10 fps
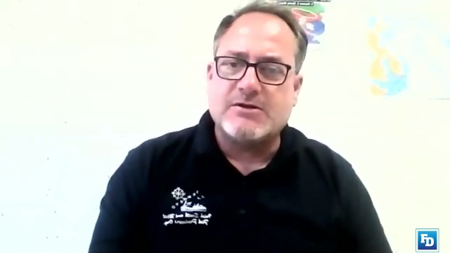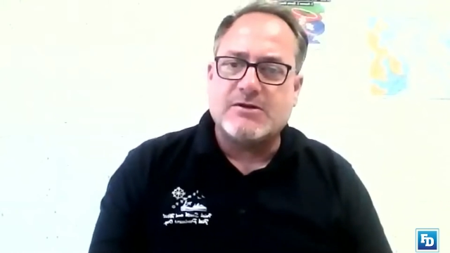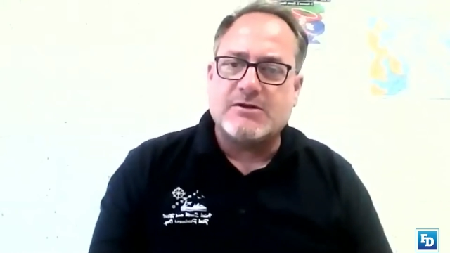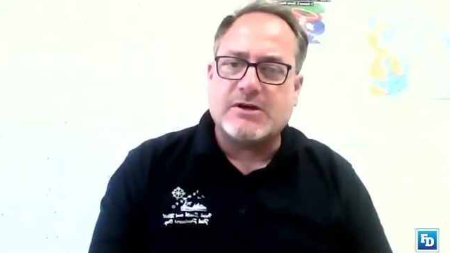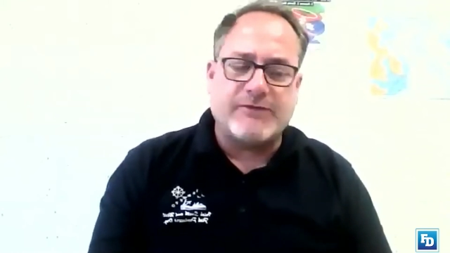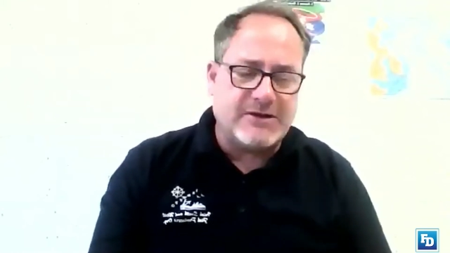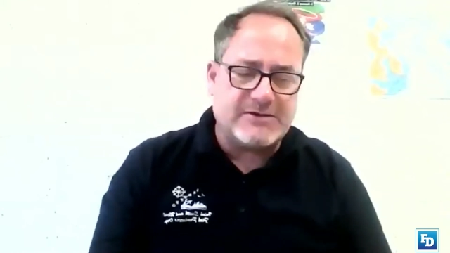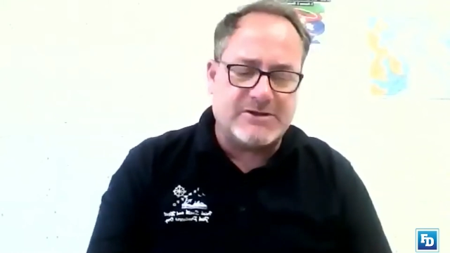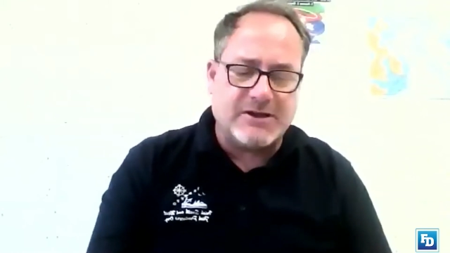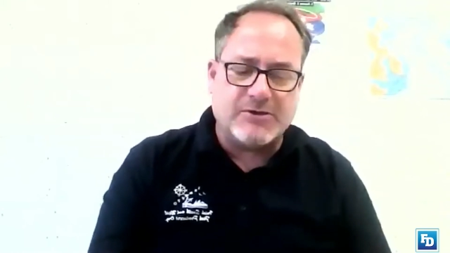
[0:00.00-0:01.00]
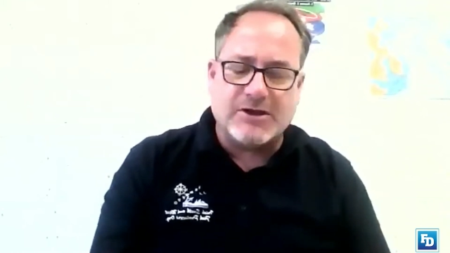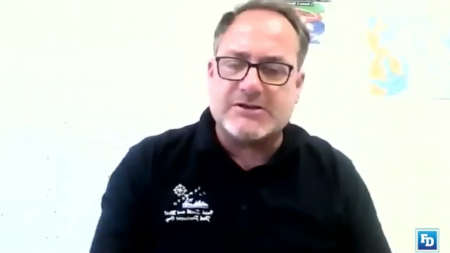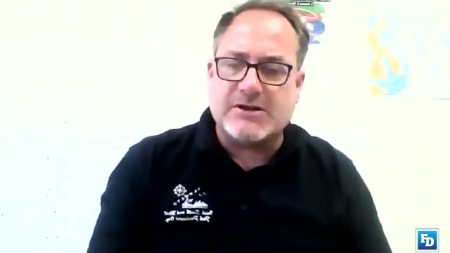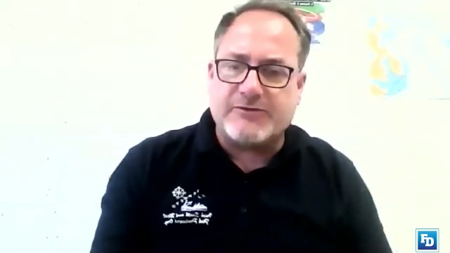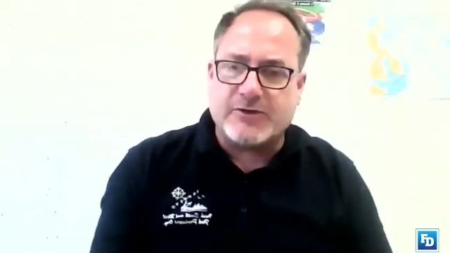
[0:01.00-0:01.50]
And if he's deemed
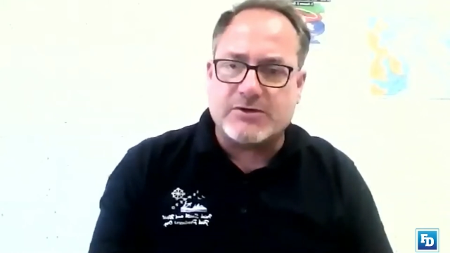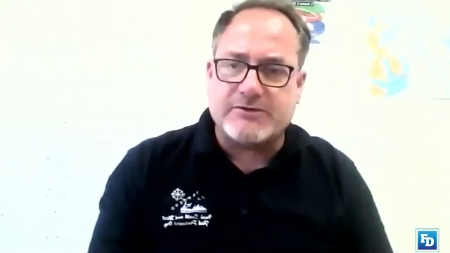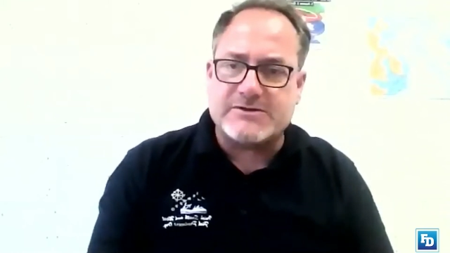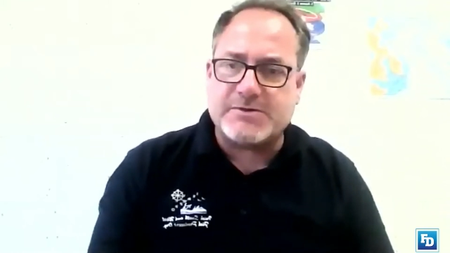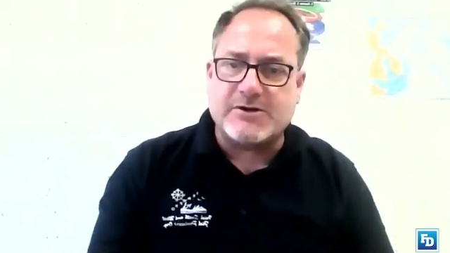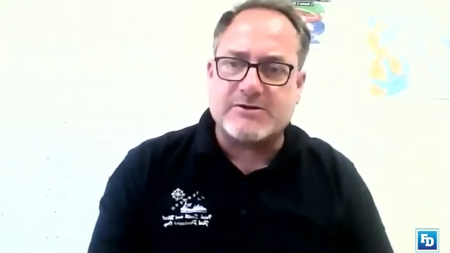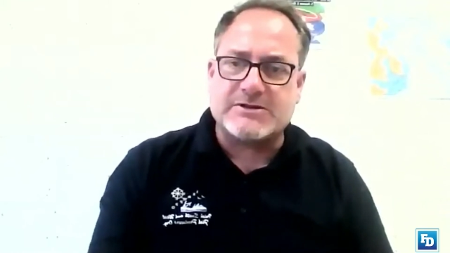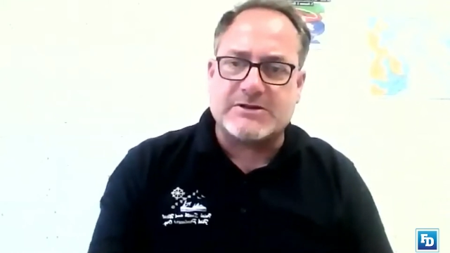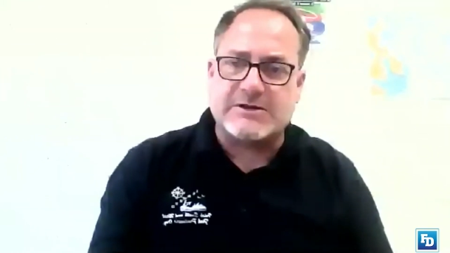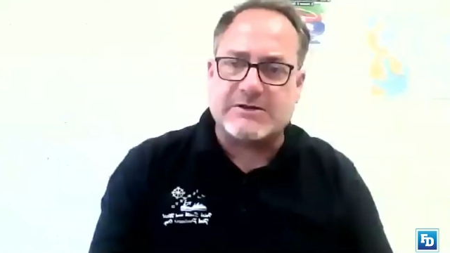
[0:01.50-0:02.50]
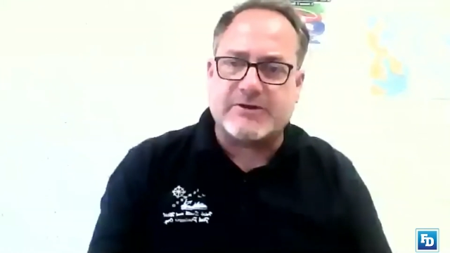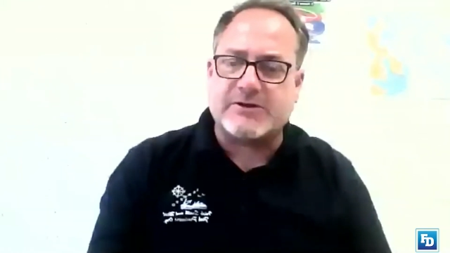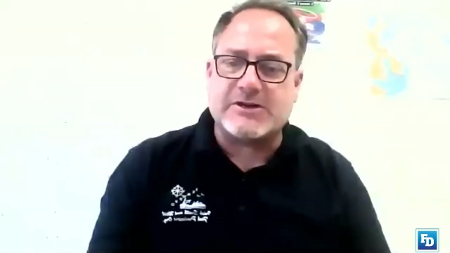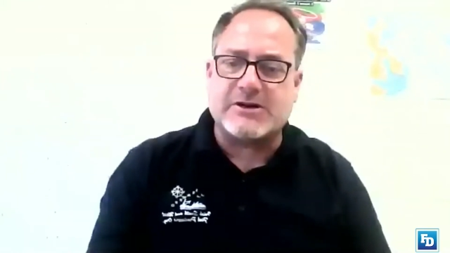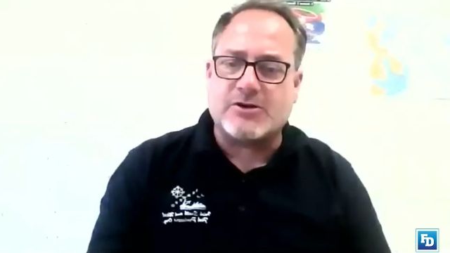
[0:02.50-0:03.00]
guilty in front of his peers and
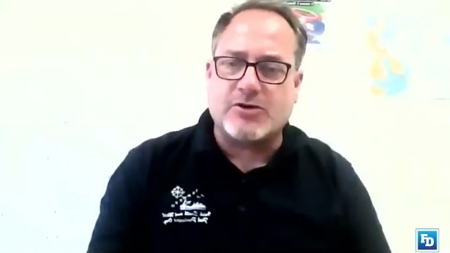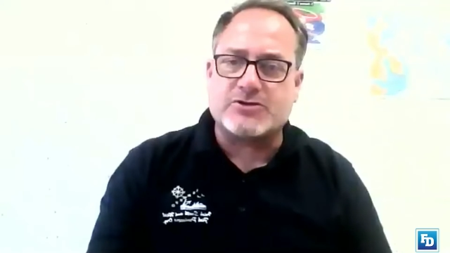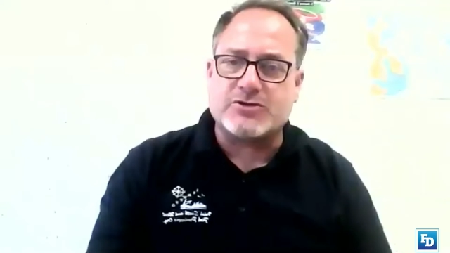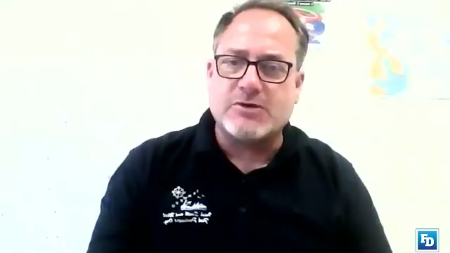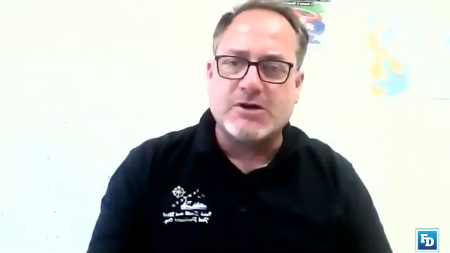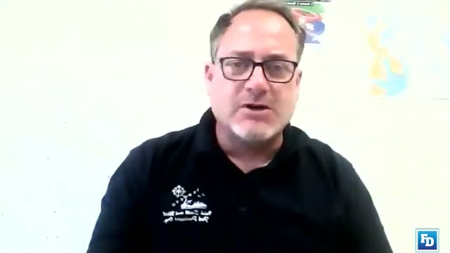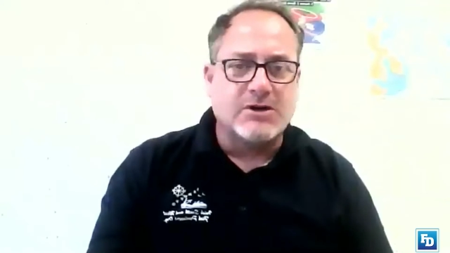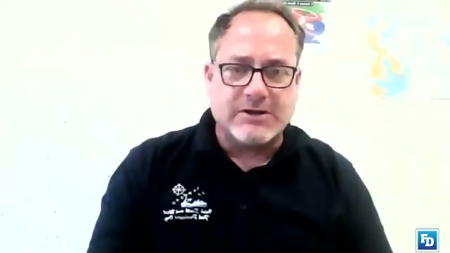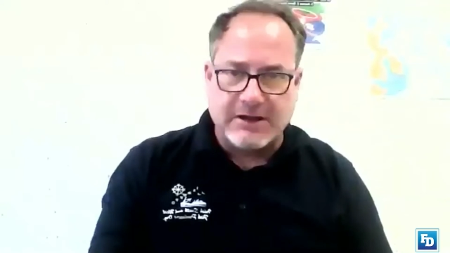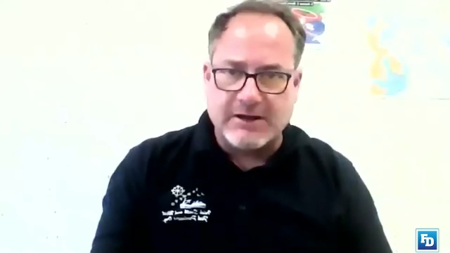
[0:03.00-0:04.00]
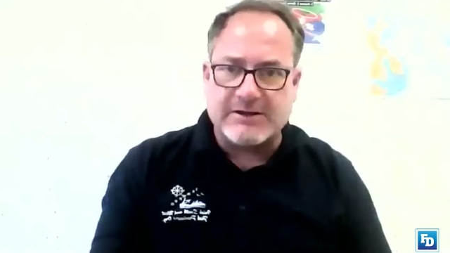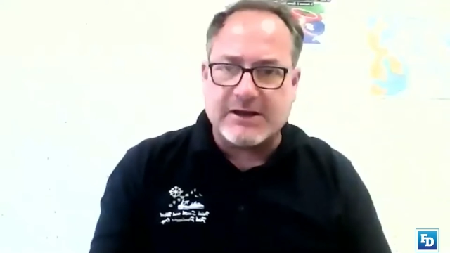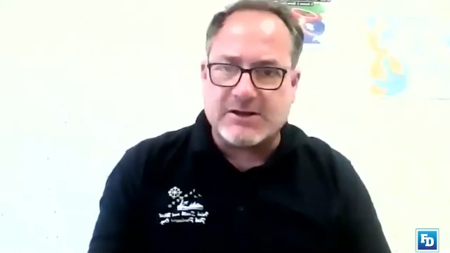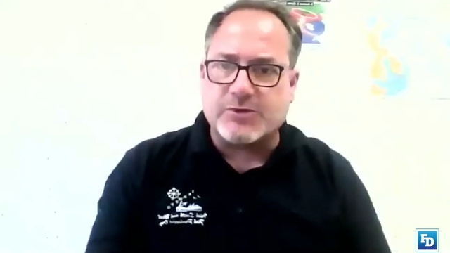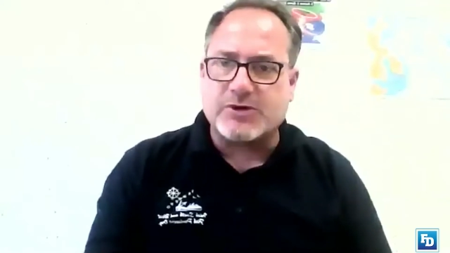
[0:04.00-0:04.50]
outside the courtroom, then he'll
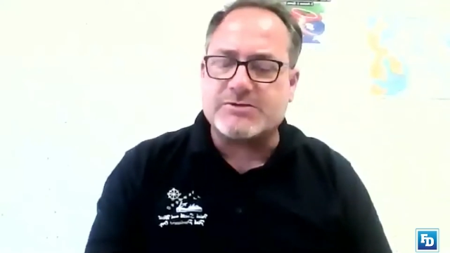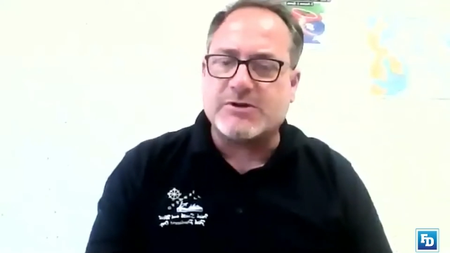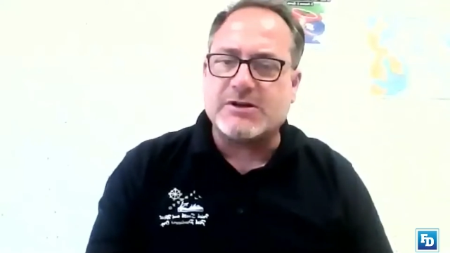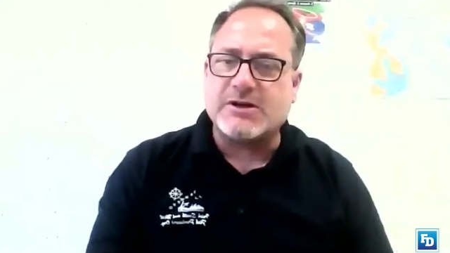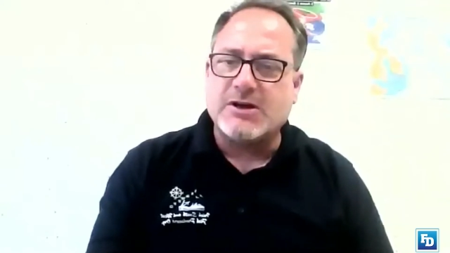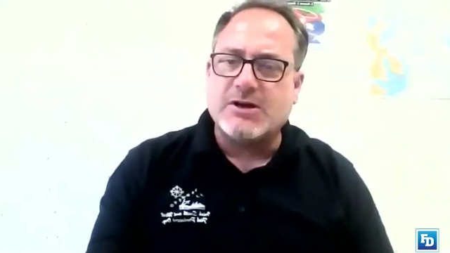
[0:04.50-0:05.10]
take the punishment.